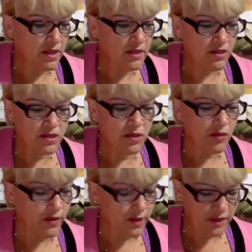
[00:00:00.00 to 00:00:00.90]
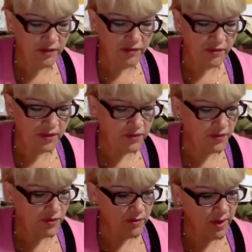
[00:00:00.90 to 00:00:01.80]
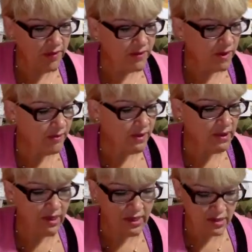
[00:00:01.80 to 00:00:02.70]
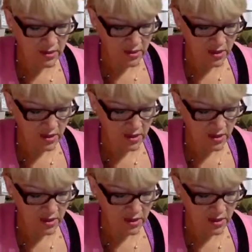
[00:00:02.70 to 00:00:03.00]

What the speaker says: and just quickly, for those of you who may have come in late,